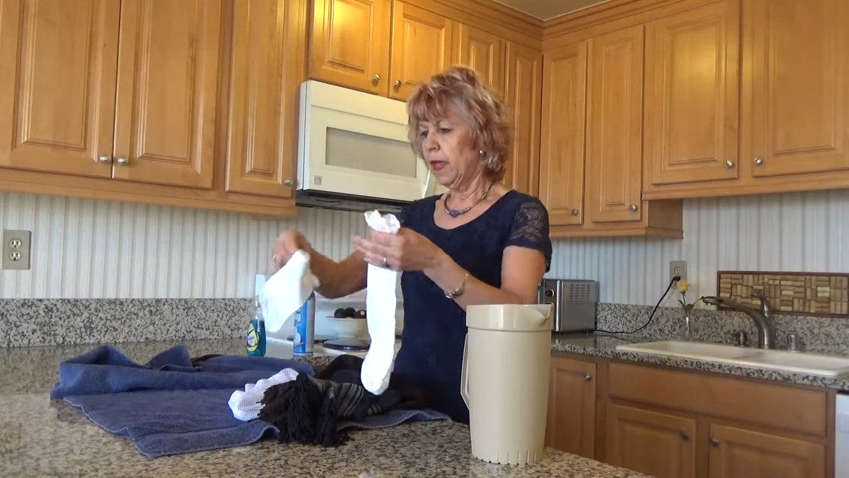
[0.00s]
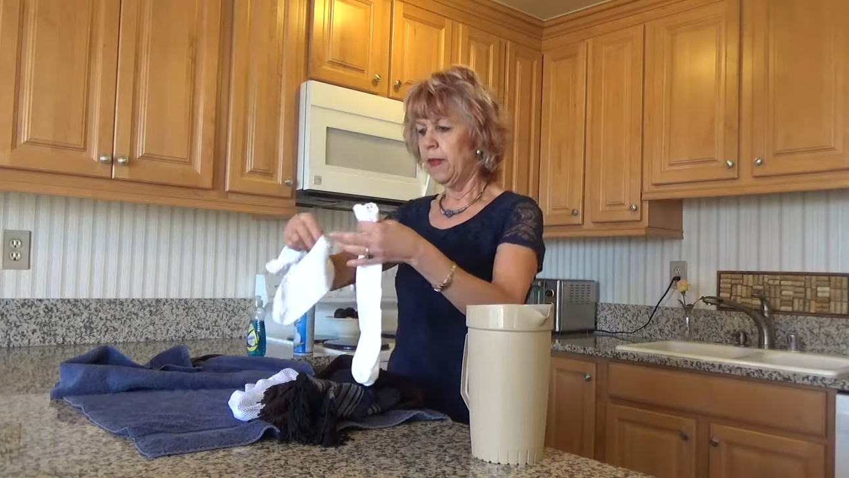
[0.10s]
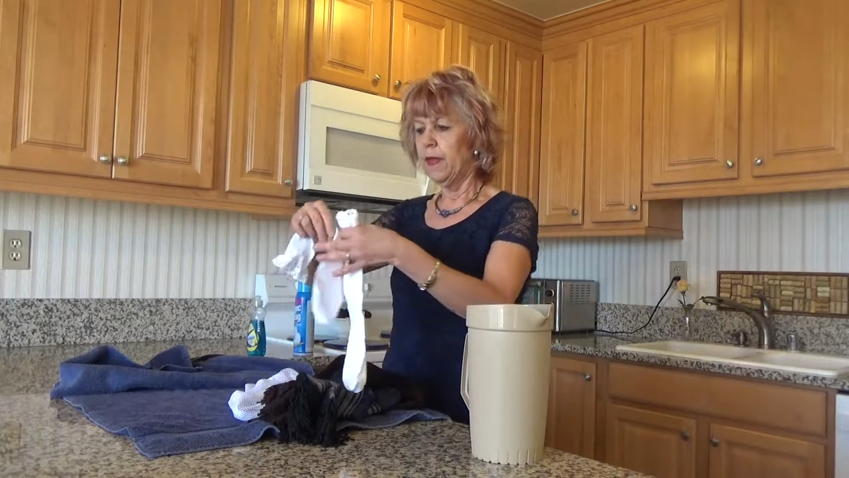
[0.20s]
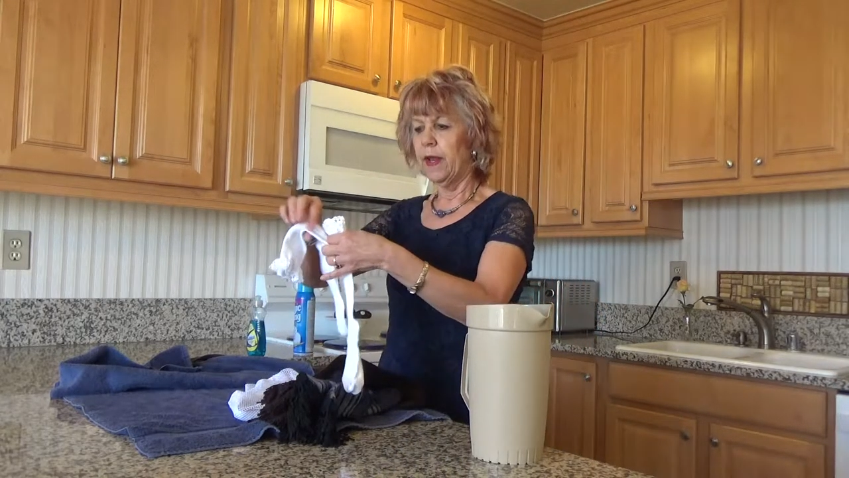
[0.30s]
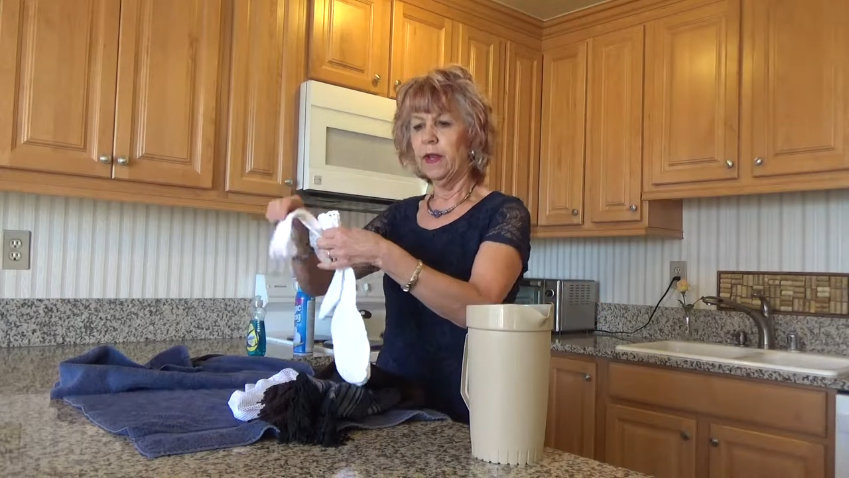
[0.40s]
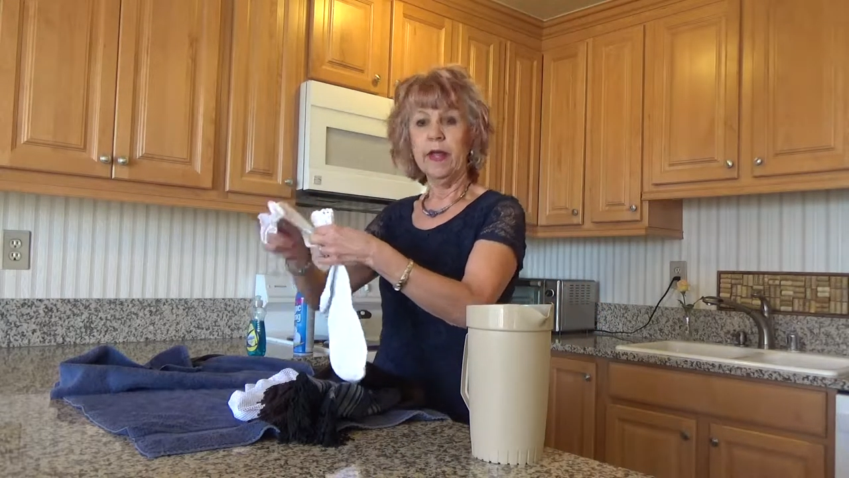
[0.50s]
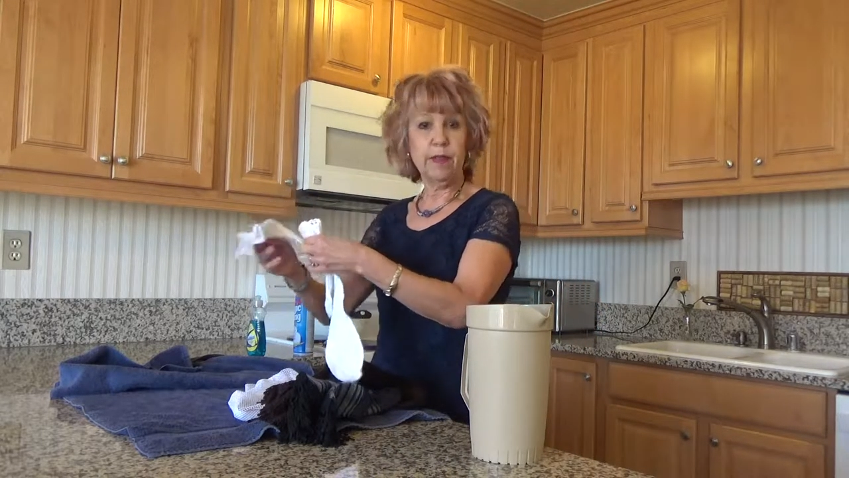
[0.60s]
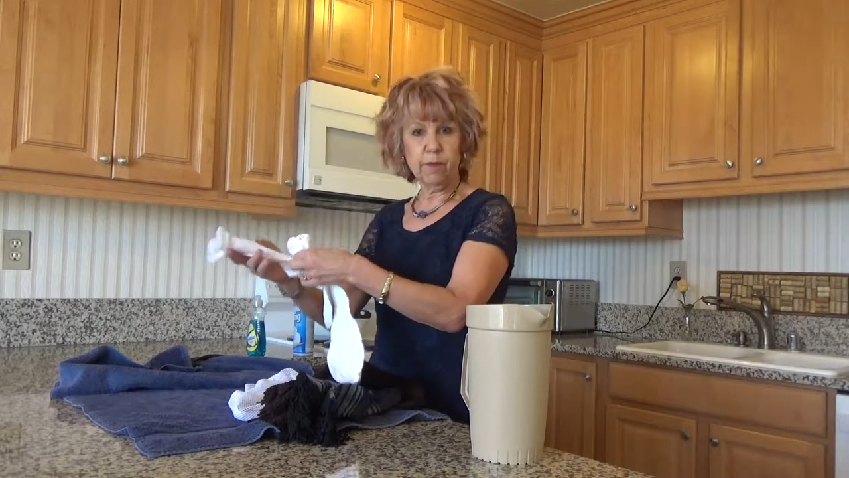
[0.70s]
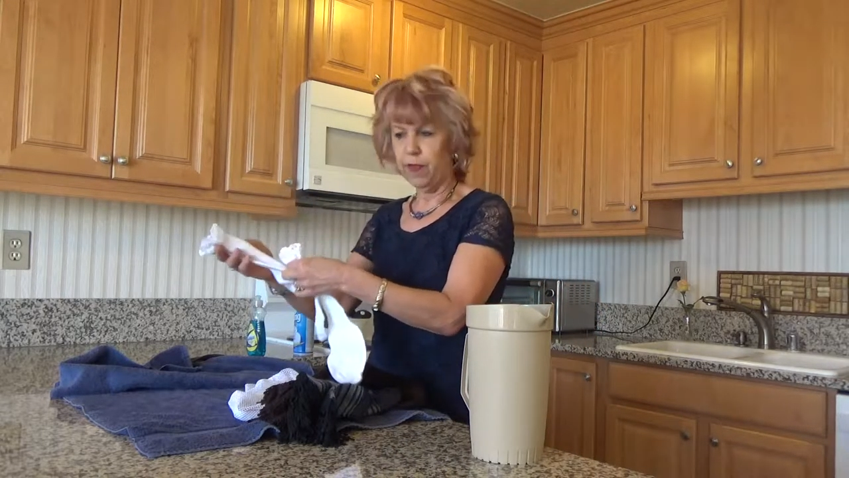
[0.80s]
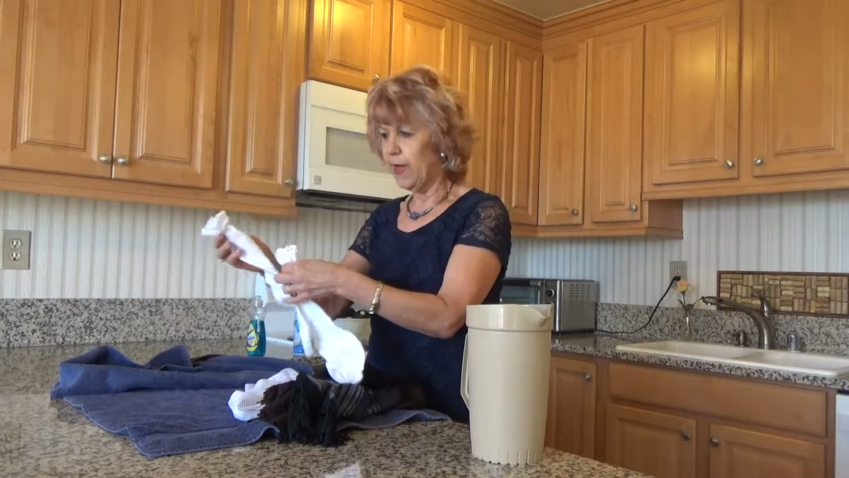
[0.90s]
and then lay
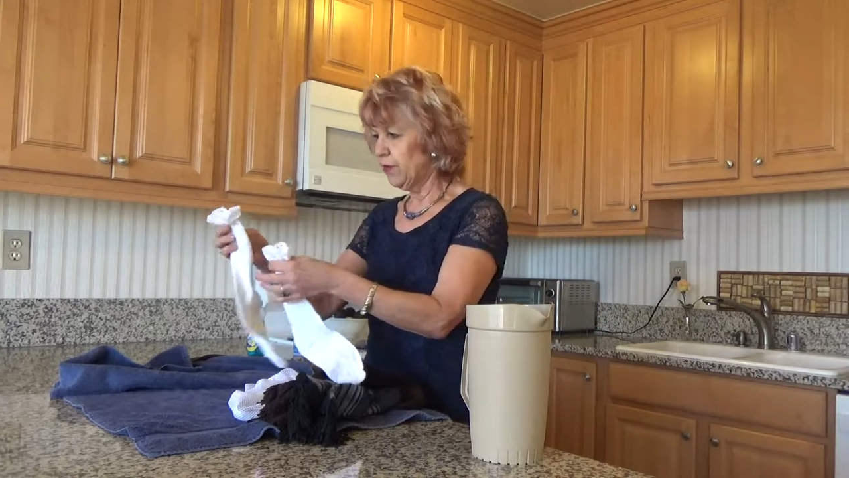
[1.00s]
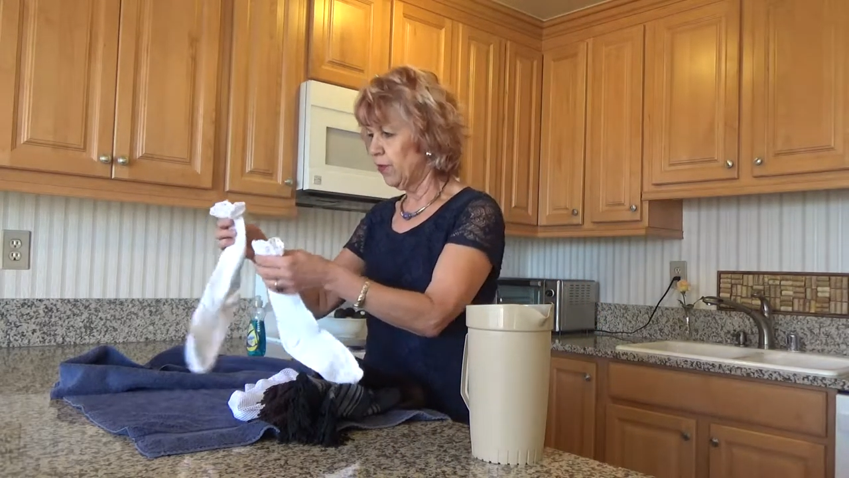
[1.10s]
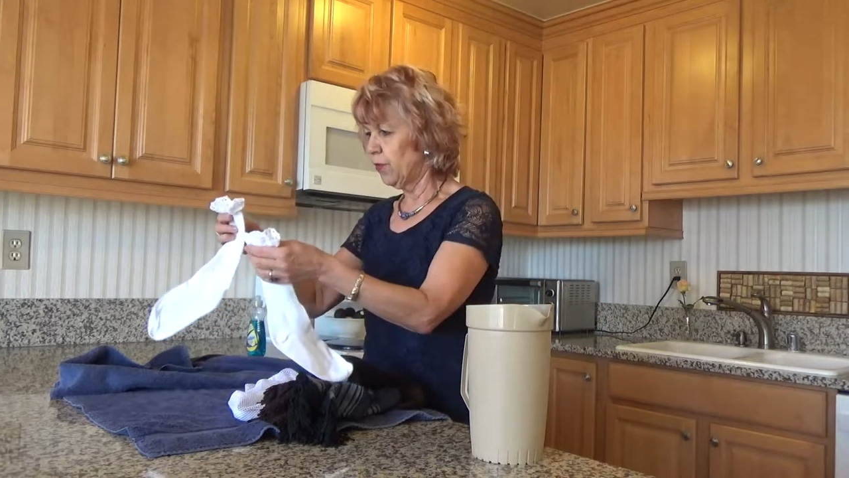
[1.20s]
them flat to